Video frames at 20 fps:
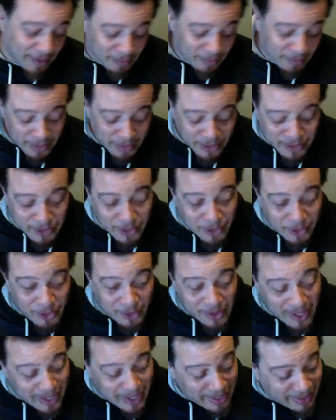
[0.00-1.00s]
Make sure you
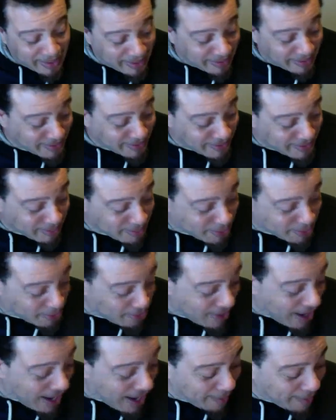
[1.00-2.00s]
like and
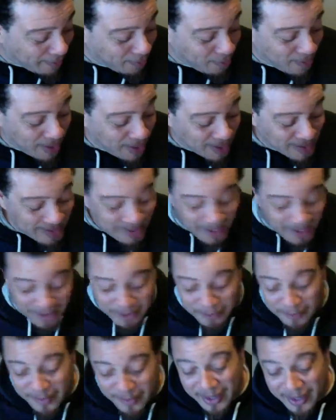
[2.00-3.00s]
subscribe and watch the
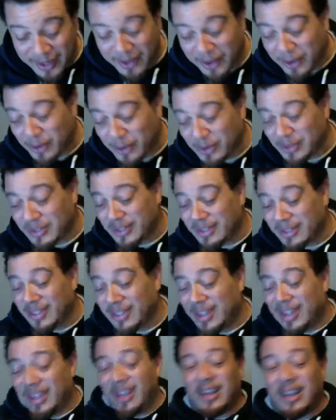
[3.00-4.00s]
other videos
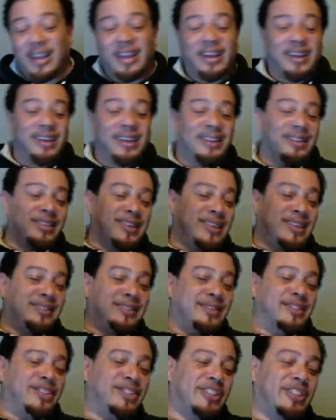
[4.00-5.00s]
and
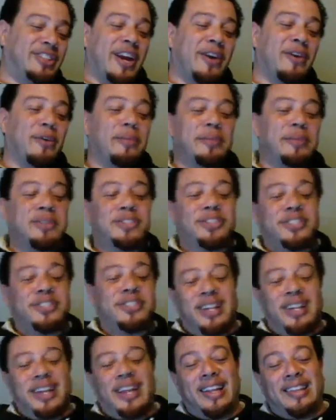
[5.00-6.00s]
share them and
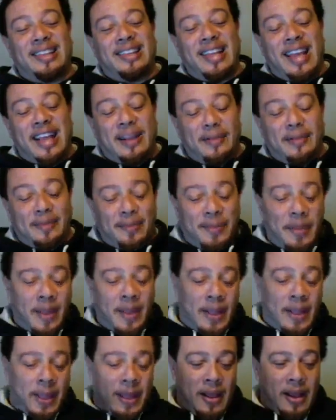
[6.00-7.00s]
shit like that.
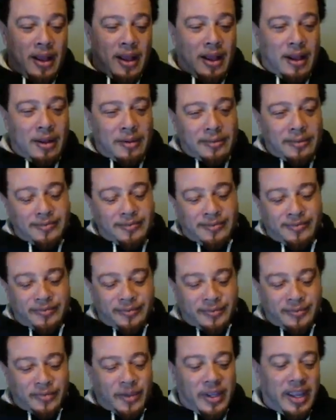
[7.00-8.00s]
You
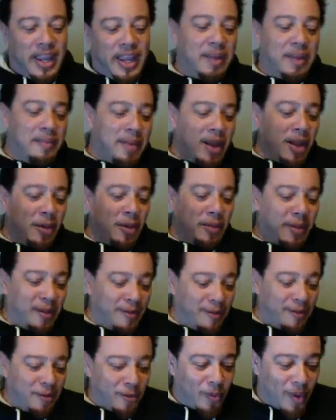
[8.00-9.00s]
email me
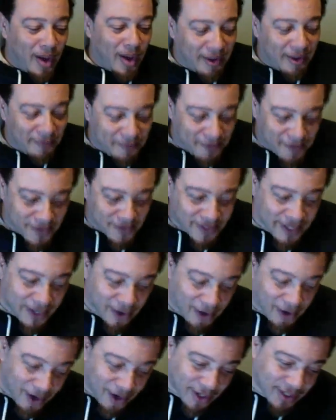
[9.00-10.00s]
if you want at 5th
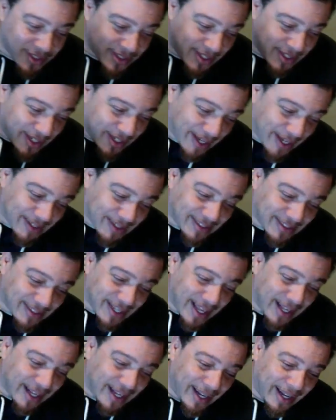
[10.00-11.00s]
scale
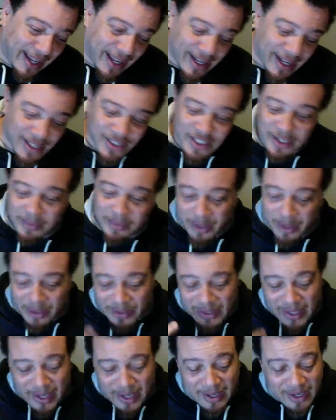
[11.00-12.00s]

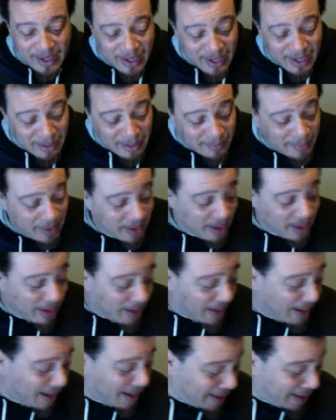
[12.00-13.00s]
rcinstanity@gmail.com.
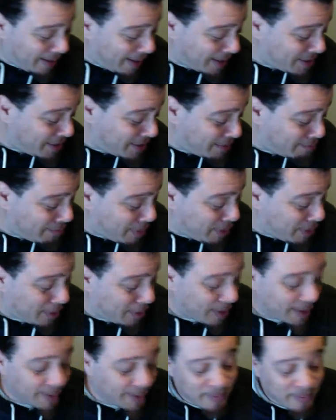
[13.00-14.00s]
Holla at your
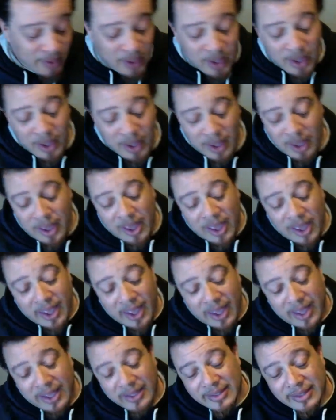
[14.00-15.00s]
boy.
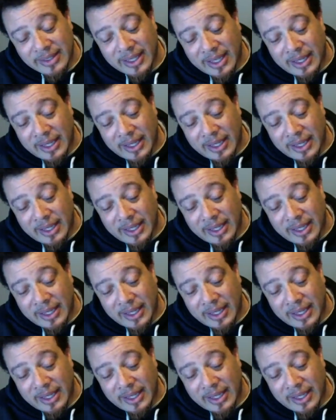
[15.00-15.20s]
And